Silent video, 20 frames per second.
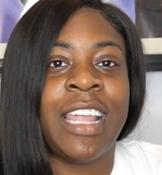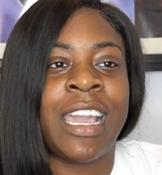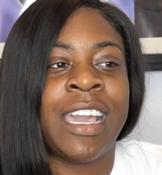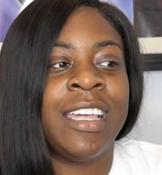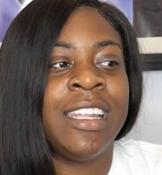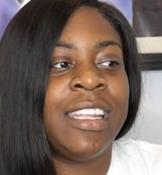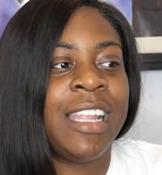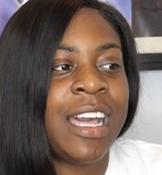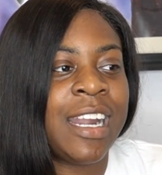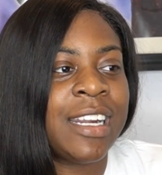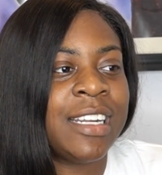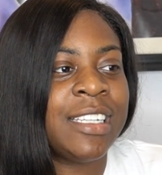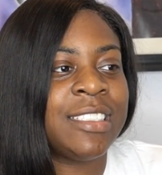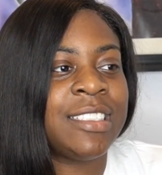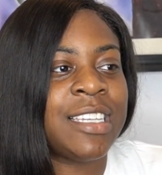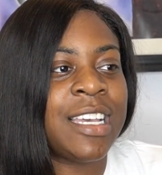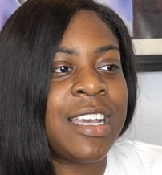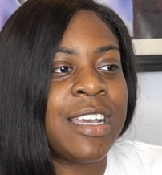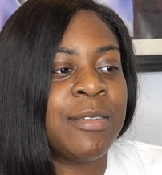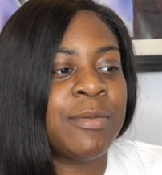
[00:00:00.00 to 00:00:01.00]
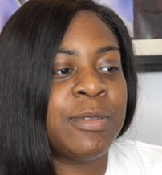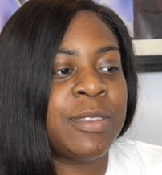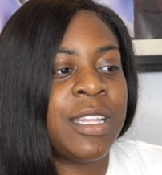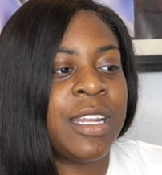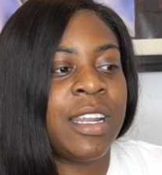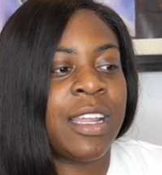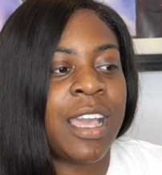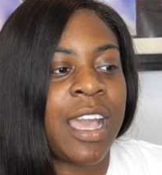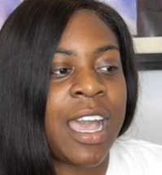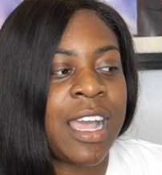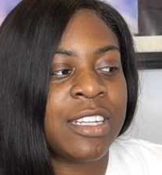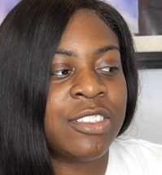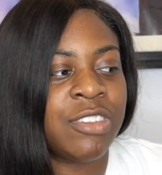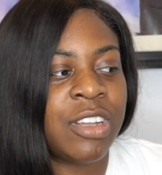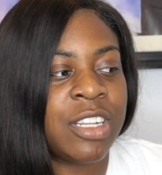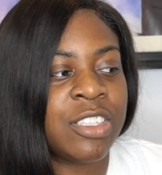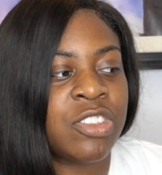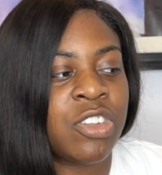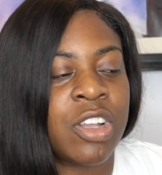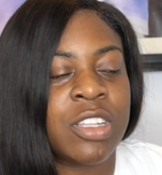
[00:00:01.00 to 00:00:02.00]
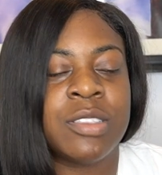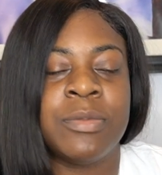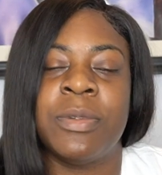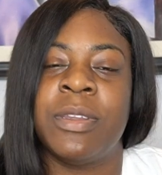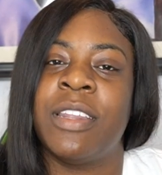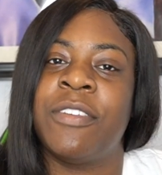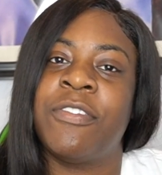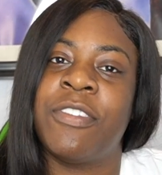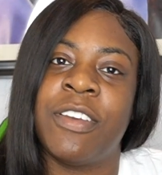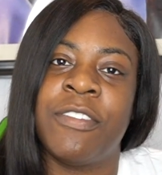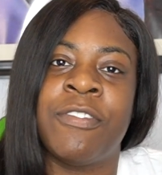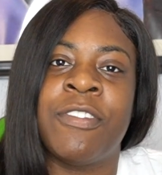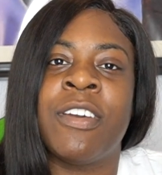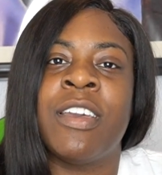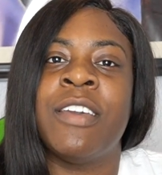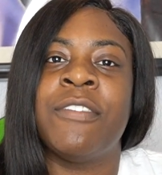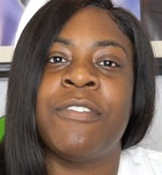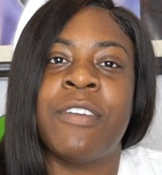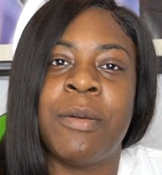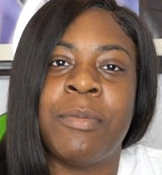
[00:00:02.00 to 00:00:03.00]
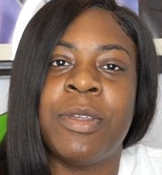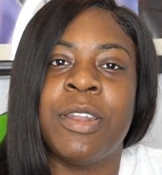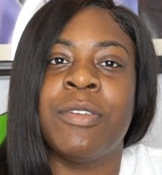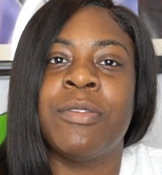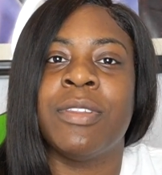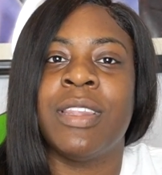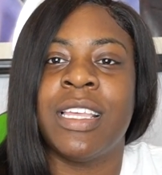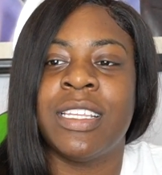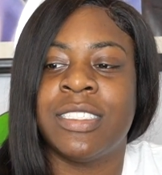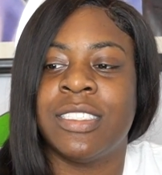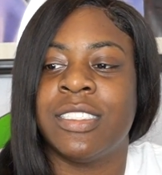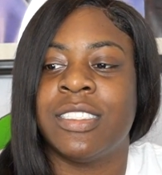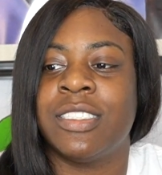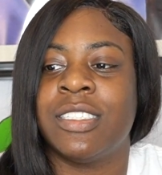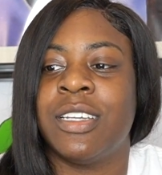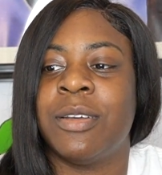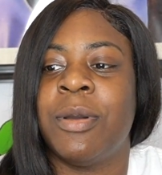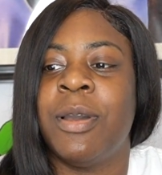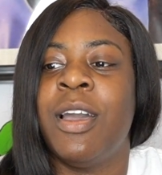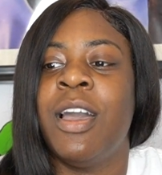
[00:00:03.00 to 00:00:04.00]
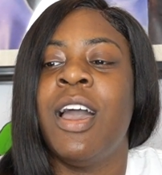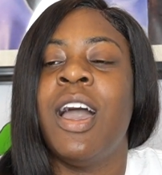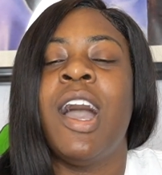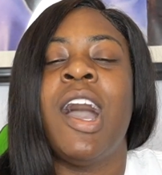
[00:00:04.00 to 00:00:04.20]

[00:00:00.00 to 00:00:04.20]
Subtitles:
Like, a lot of the times that a guy try to talk to me, and if I'm in a relationship,